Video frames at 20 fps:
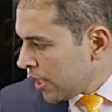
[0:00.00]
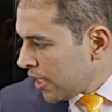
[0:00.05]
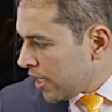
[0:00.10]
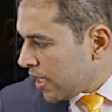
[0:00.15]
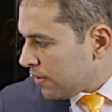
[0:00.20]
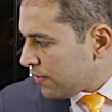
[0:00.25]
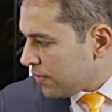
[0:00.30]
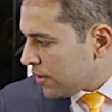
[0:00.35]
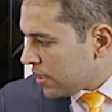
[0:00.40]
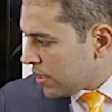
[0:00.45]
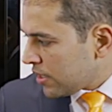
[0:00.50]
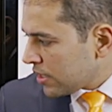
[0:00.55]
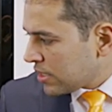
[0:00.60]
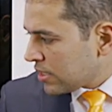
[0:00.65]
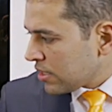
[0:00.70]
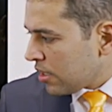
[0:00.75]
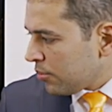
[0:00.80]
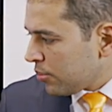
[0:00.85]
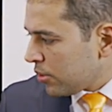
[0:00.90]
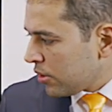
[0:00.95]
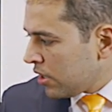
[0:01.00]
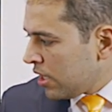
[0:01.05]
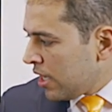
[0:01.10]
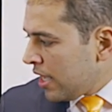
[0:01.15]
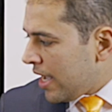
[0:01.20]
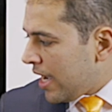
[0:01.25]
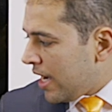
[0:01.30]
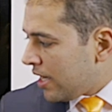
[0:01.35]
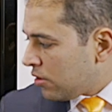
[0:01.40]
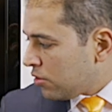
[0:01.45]
have an example.
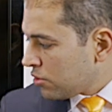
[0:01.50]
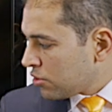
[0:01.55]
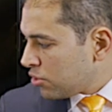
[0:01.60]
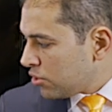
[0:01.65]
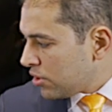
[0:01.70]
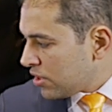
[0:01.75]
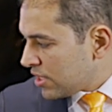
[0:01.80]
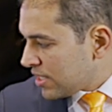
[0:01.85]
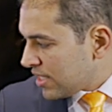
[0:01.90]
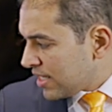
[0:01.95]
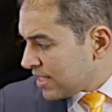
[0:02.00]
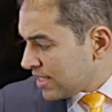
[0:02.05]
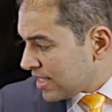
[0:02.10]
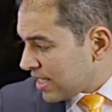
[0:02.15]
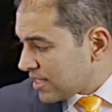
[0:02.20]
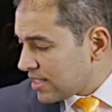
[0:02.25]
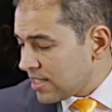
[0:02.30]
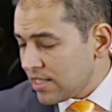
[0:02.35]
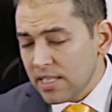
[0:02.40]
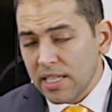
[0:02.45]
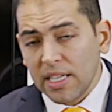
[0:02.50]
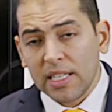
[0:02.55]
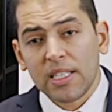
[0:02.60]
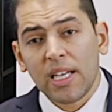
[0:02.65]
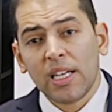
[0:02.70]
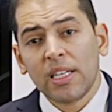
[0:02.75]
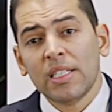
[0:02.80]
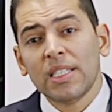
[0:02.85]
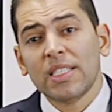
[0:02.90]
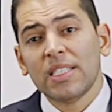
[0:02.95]
And also there is
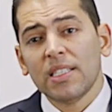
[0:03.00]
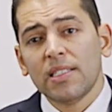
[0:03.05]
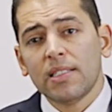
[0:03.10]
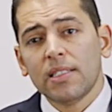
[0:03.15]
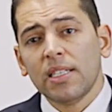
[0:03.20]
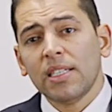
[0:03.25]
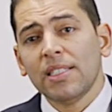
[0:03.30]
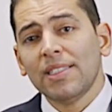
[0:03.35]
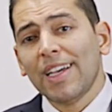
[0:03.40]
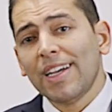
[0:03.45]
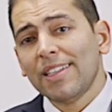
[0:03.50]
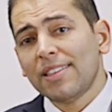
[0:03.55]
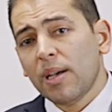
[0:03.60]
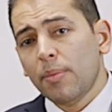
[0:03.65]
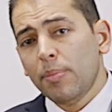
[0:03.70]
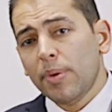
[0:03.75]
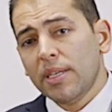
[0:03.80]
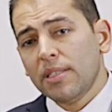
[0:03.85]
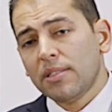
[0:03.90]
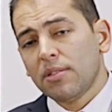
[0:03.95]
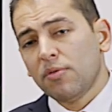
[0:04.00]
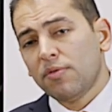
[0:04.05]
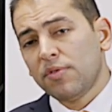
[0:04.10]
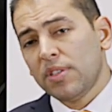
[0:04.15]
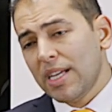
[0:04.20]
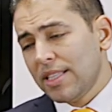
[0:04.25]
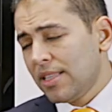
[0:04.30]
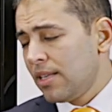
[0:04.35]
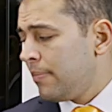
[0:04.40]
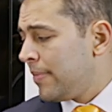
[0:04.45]
an existing database of
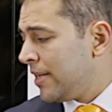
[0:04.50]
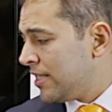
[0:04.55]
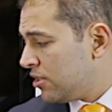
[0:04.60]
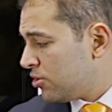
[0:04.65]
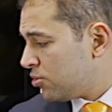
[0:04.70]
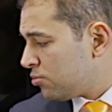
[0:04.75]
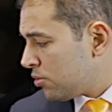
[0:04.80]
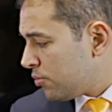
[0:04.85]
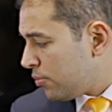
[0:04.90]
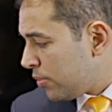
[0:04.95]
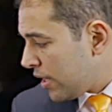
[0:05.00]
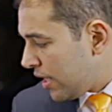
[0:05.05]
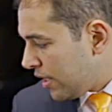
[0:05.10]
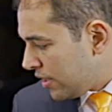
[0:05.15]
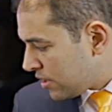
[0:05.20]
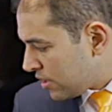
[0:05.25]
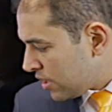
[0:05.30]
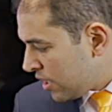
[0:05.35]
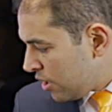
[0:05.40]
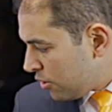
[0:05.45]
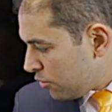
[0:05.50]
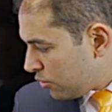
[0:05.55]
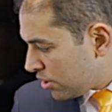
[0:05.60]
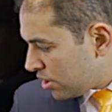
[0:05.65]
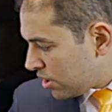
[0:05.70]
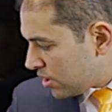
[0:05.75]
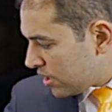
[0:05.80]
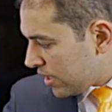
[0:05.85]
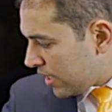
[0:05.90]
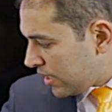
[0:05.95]
data management plans, which
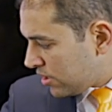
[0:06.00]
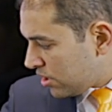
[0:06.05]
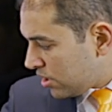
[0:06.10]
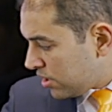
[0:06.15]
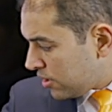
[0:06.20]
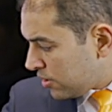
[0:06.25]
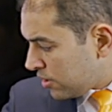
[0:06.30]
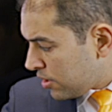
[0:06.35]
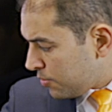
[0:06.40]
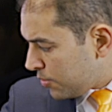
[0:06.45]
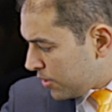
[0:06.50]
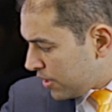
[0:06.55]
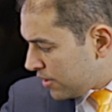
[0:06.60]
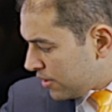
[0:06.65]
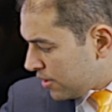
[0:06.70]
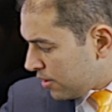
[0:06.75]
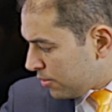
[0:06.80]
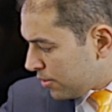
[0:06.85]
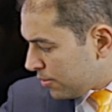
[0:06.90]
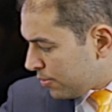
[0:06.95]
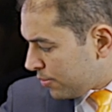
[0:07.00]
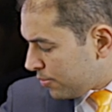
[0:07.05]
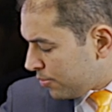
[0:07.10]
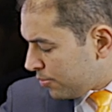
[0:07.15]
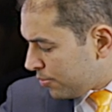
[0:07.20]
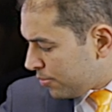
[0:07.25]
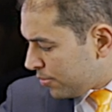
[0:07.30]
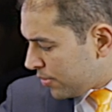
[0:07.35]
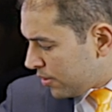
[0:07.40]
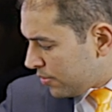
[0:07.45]
is the http
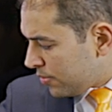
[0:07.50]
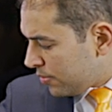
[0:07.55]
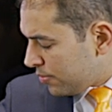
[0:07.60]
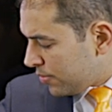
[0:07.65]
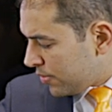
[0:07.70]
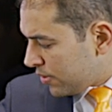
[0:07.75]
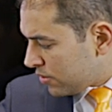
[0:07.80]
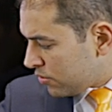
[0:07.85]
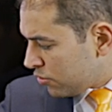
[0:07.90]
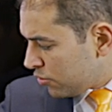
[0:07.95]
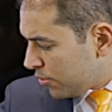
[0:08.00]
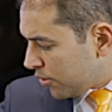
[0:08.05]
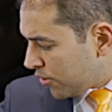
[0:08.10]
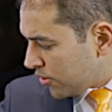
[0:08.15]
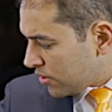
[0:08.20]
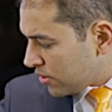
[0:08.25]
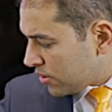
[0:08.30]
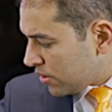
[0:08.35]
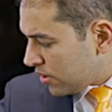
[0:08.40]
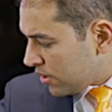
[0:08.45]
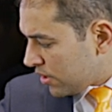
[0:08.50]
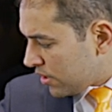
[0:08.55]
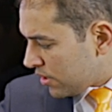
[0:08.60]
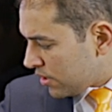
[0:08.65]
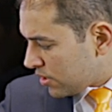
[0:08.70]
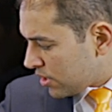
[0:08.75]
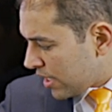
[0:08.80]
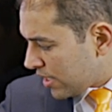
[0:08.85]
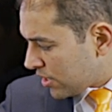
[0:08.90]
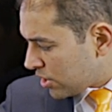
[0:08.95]

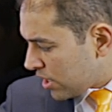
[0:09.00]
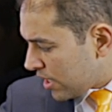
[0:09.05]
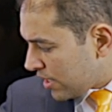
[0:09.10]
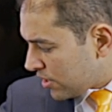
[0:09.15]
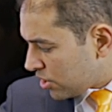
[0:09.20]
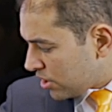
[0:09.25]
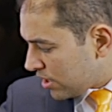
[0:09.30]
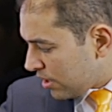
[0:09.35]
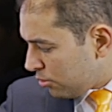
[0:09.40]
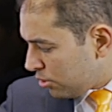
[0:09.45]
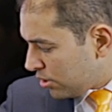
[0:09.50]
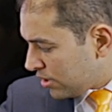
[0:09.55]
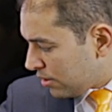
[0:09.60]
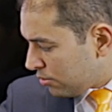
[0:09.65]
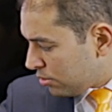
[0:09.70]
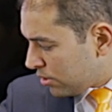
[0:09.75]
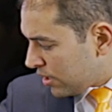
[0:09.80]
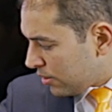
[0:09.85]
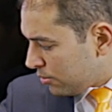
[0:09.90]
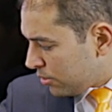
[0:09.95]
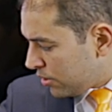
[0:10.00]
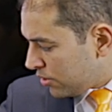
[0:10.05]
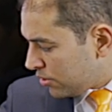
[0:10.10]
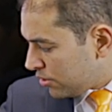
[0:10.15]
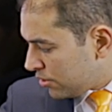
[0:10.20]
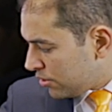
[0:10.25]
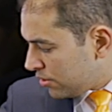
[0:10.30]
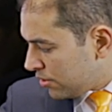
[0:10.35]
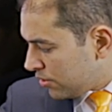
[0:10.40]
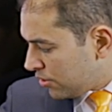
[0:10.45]

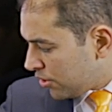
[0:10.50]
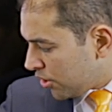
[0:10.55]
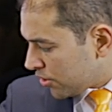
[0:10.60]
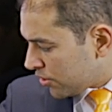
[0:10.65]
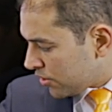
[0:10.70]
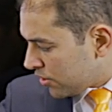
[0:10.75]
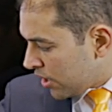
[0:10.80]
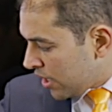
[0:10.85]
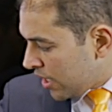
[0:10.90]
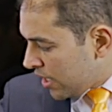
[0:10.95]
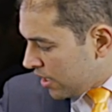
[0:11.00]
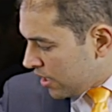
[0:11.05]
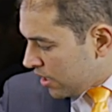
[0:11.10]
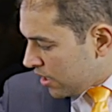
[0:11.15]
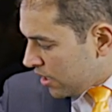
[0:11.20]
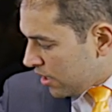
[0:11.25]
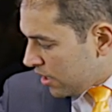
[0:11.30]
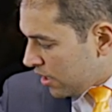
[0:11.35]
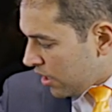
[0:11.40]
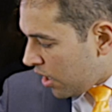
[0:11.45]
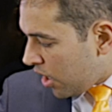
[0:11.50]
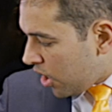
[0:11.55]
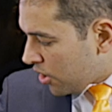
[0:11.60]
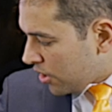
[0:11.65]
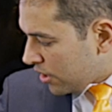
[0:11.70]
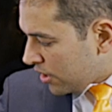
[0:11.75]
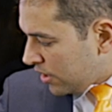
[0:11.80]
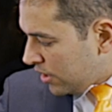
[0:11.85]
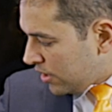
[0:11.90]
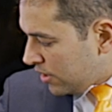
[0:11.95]

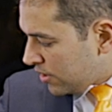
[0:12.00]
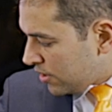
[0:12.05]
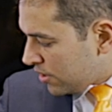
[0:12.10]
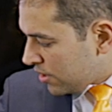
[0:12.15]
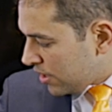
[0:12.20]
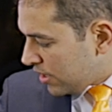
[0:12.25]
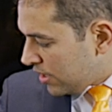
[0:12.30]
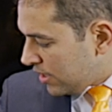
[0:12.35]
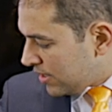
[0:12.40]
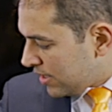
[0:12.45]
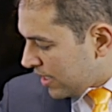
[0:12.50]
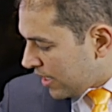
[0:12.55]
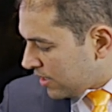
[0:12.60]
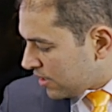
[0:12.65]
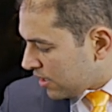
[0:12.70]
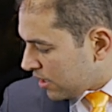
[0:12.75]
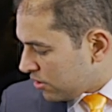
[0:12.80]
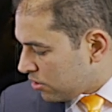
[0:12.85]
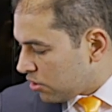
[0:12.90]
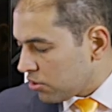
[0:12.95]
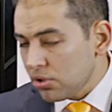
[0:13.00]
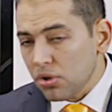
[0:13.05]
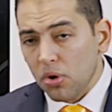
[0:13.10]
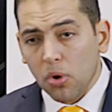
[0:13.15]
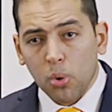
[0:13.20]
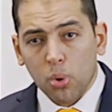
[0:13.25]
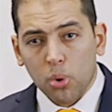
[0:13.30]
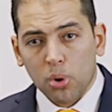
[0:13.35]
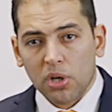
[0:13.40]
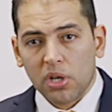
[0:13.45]

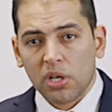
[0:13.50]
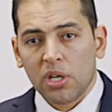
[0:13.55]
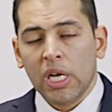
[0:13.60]
www.re3data.org.